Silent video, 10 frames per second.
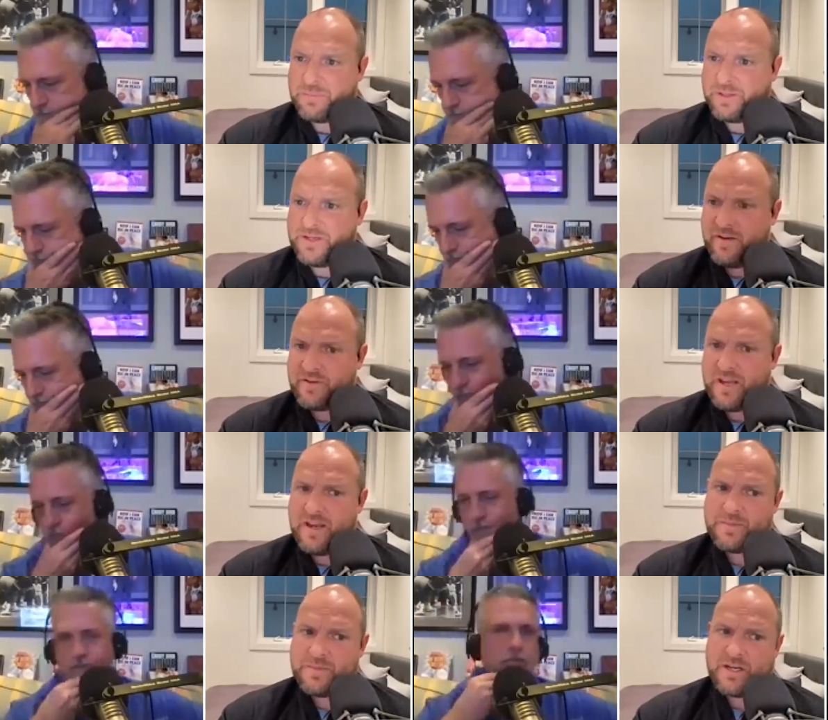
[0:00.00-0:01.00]
Speaker 1: hadn't played enough
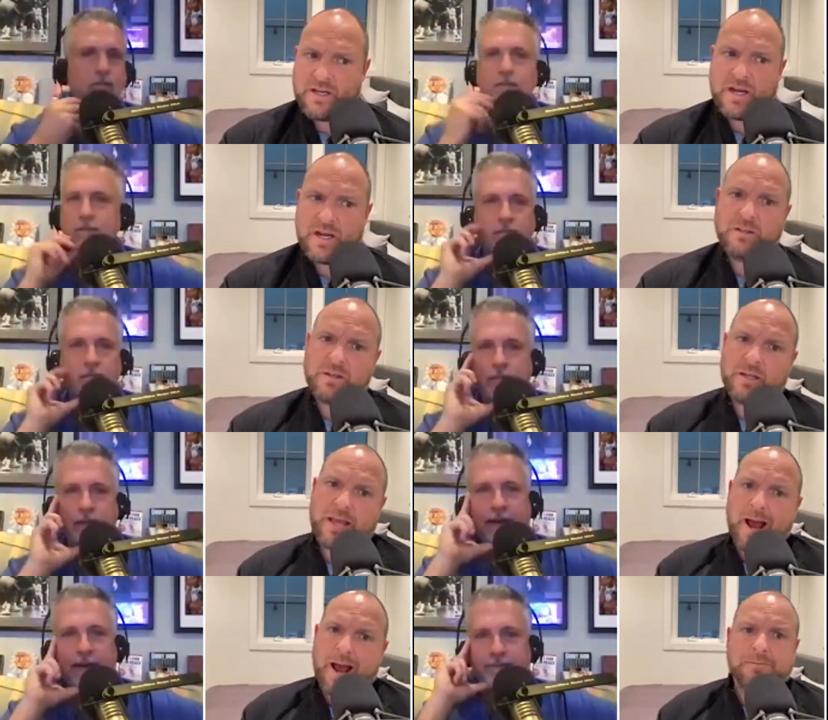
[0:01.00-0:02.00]
games, and I kind of look at
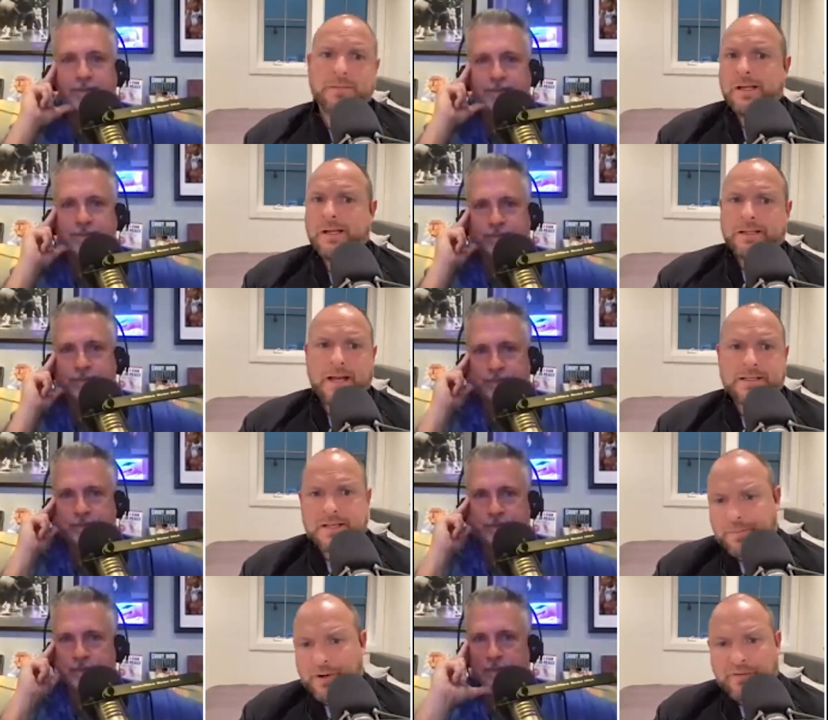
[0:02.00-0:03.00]
Cat. Cat's
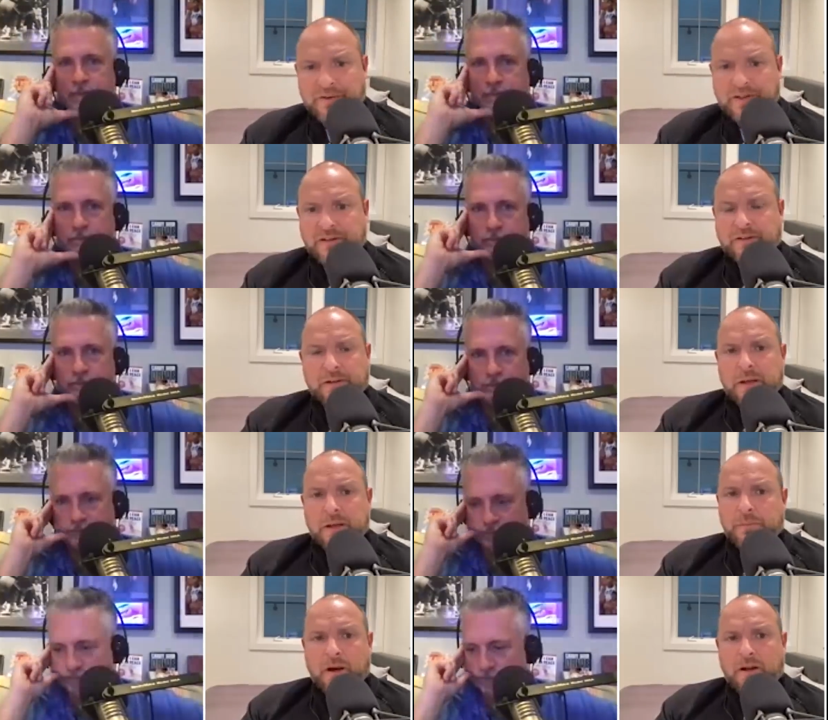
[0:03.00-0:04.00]
not perfect,
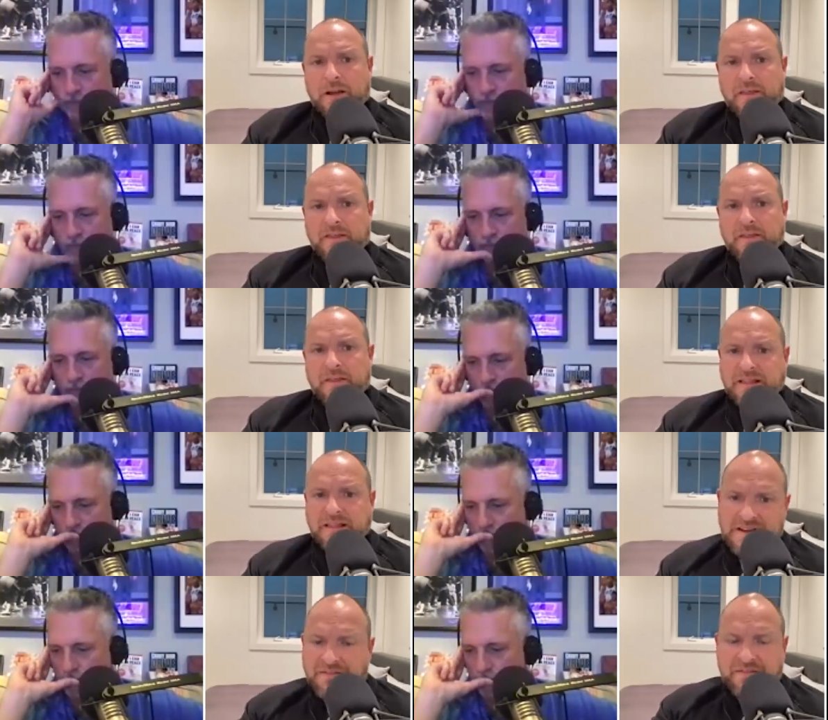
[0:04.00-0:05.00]
but that
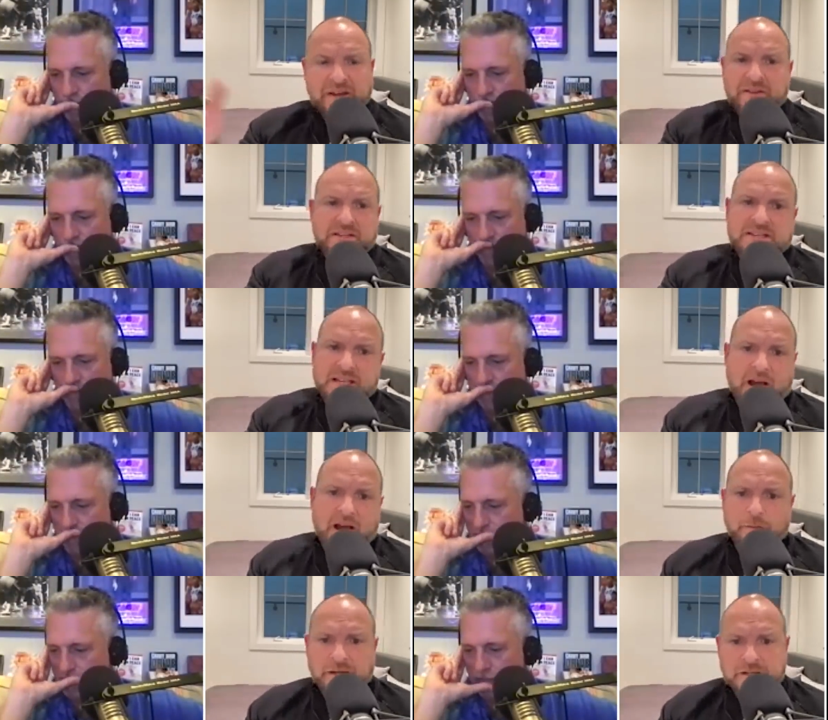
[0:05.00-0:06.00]
they've figured this thing
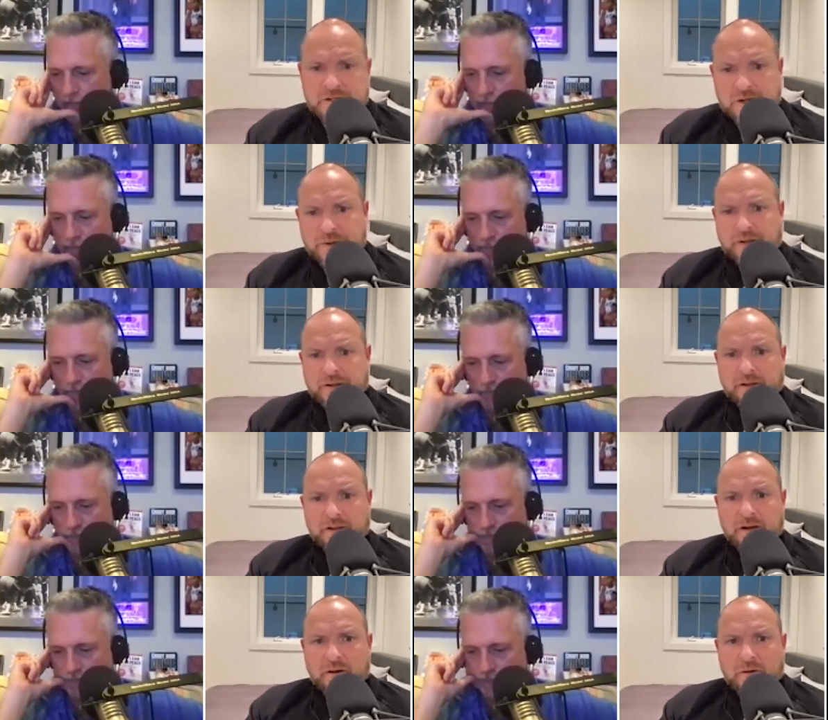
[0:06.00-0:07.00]
out, Minnesota,
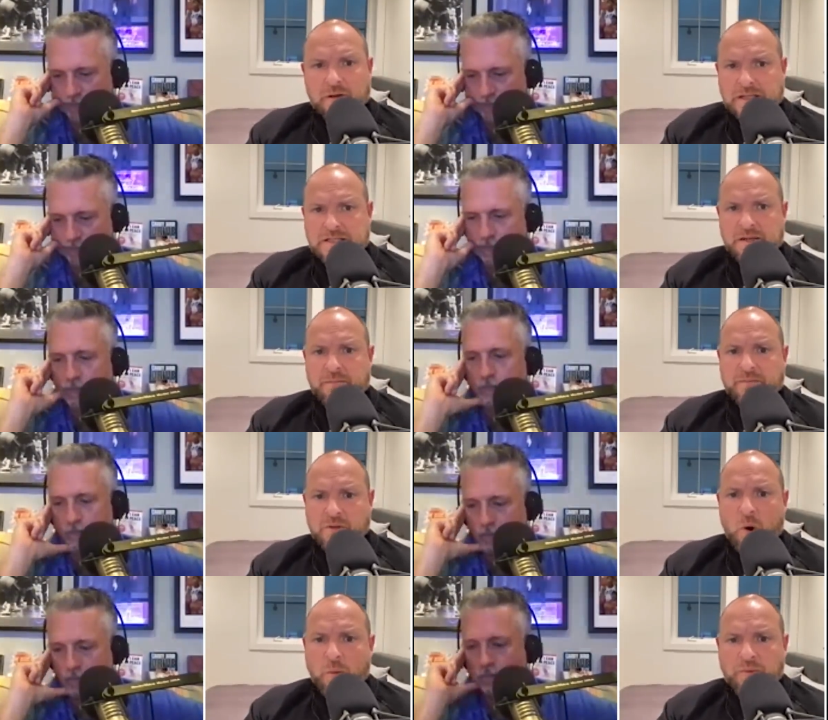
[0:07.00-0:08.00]
and it's something
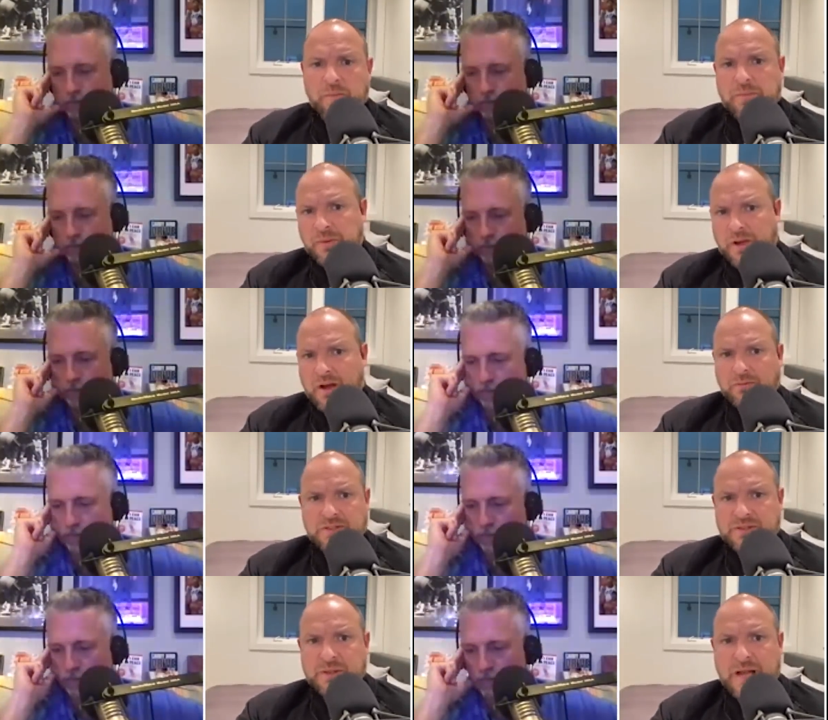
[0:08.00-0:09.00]
you hope to build on. We'll
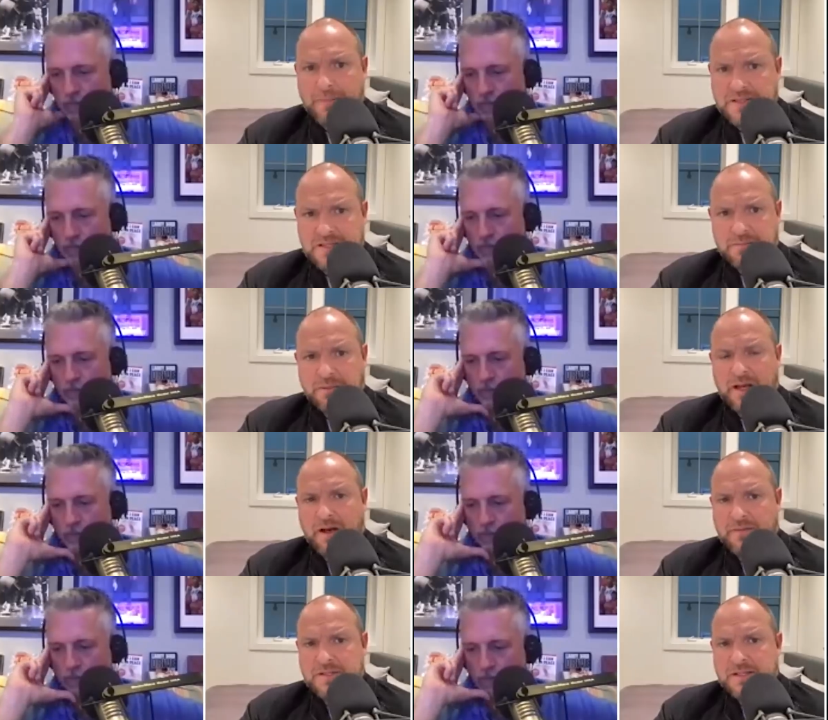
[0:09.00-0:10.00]
see what happens in the
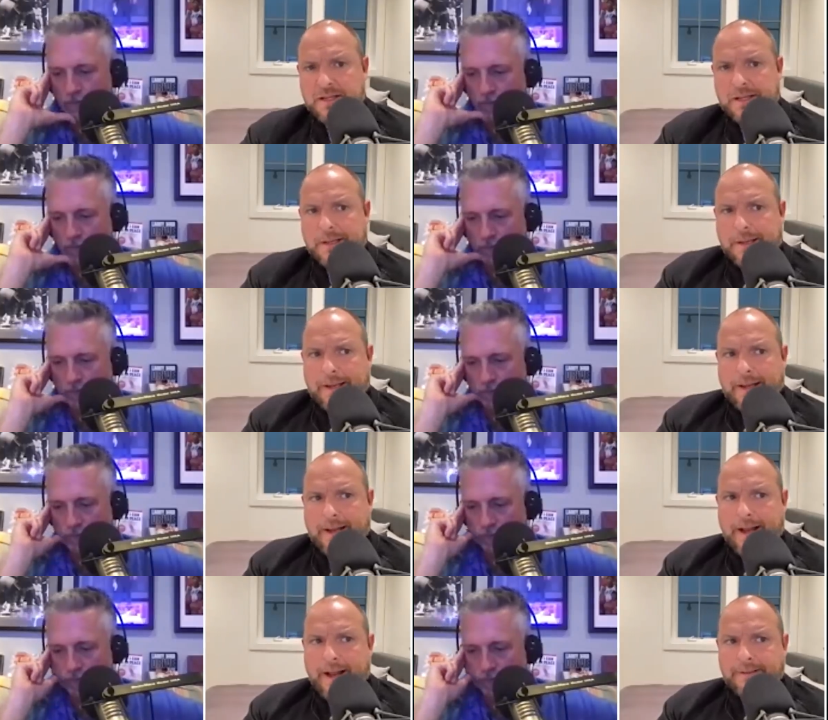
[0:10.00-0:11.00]
playoffs.
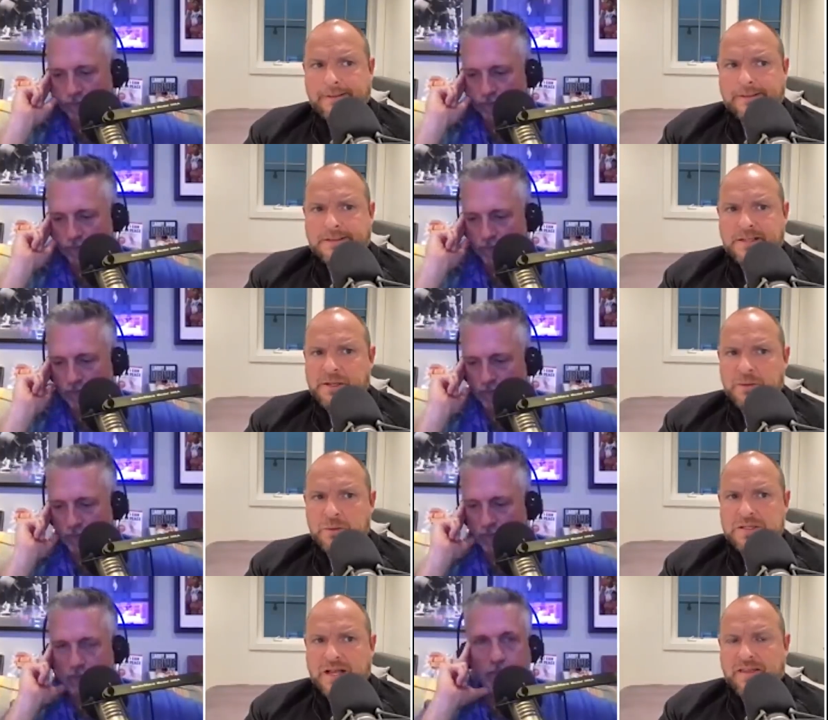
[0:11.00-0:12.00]
And somebody who
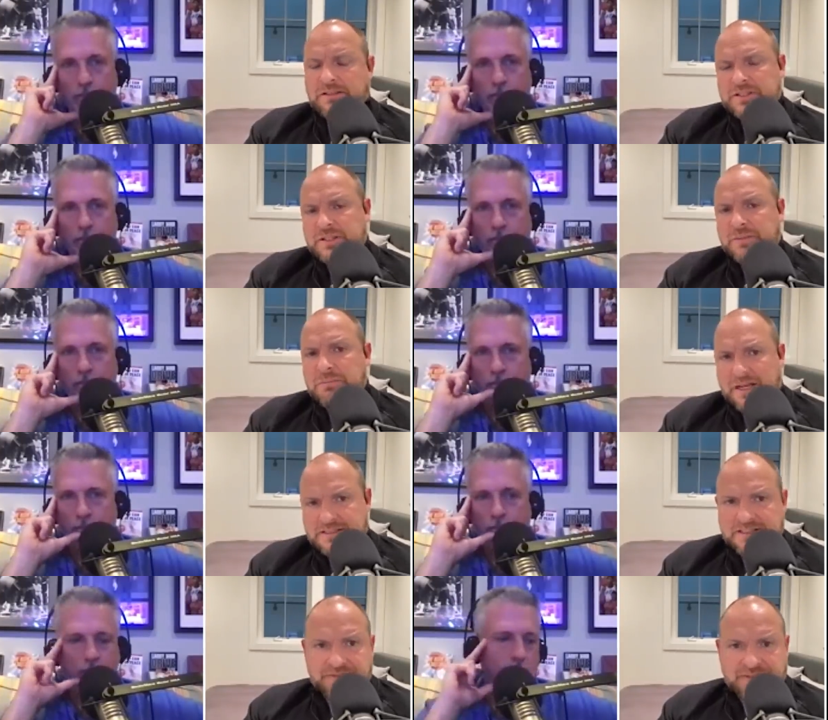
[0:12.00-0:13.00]
was, I think, just a
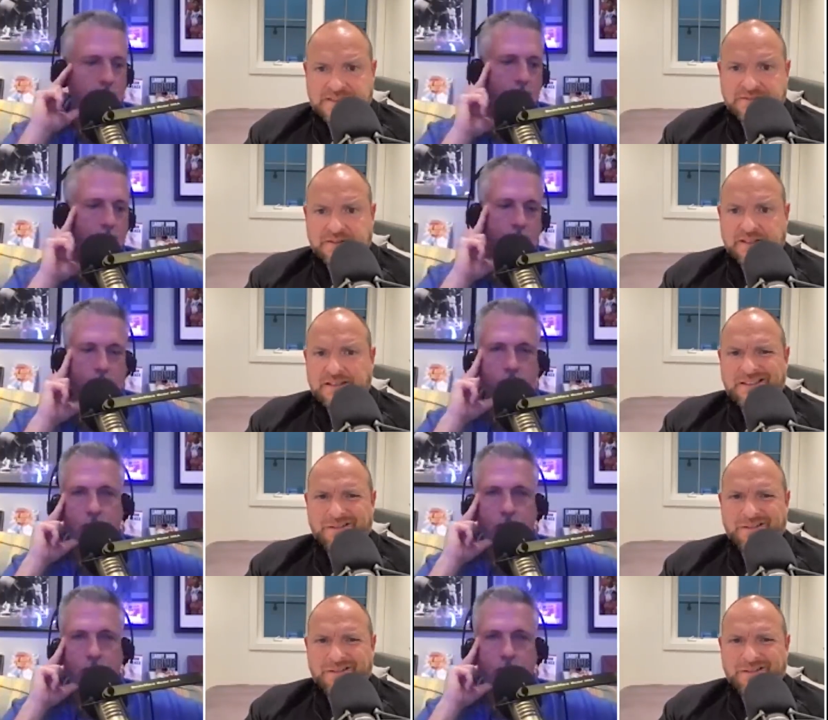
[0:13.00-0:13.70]
mess defensively,